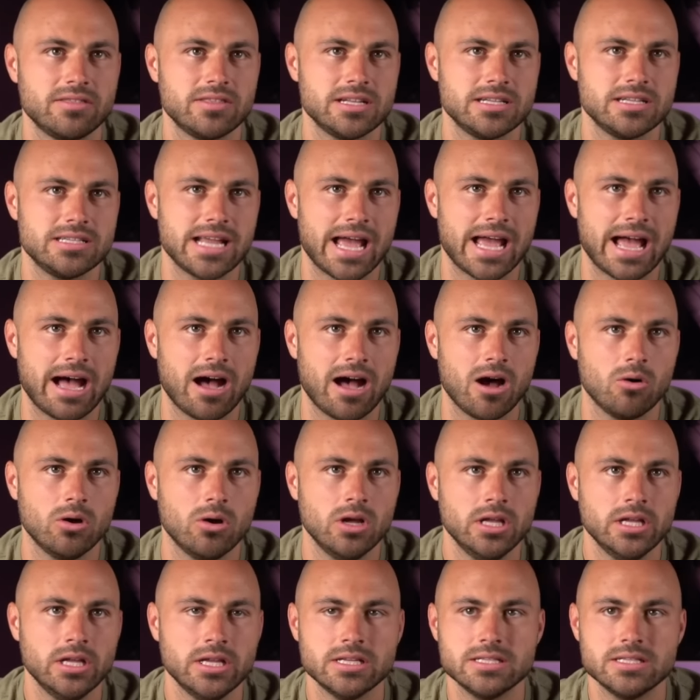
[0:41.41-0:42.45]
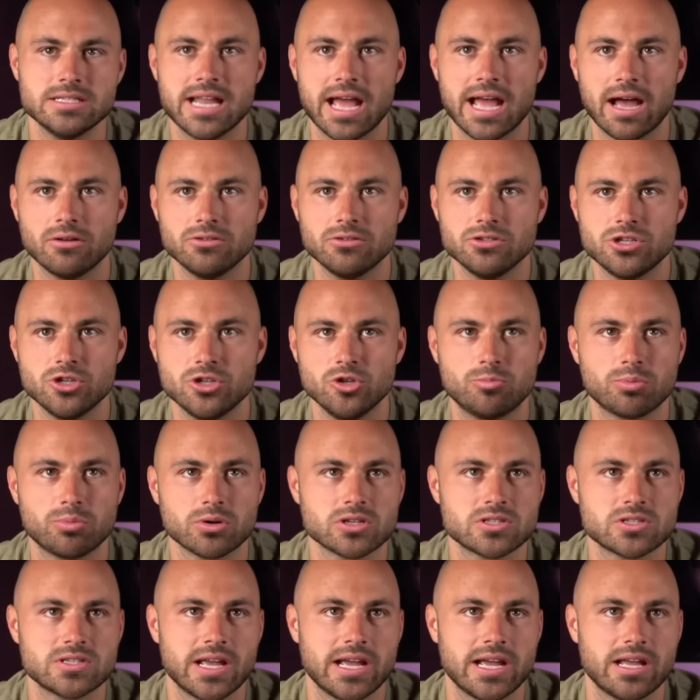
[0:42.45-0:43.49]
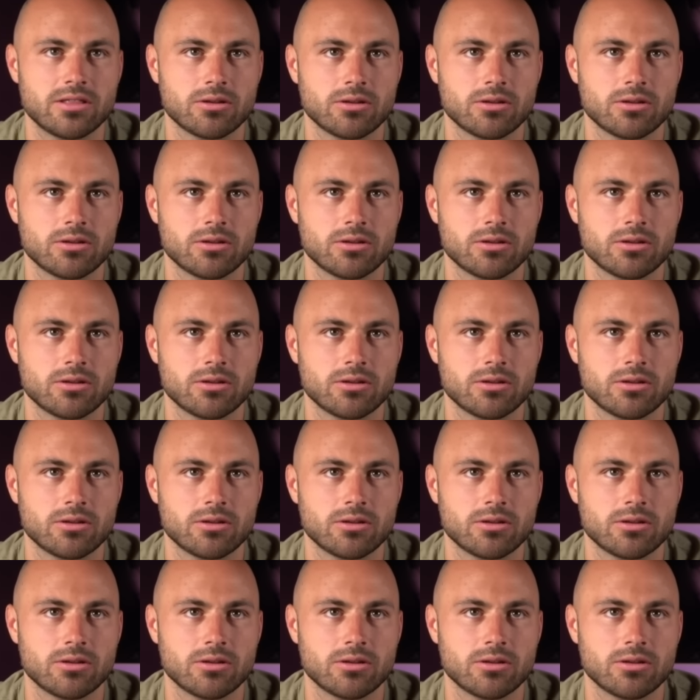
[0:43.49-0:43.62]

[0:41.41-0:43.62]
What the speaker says: The Dow is down 2%.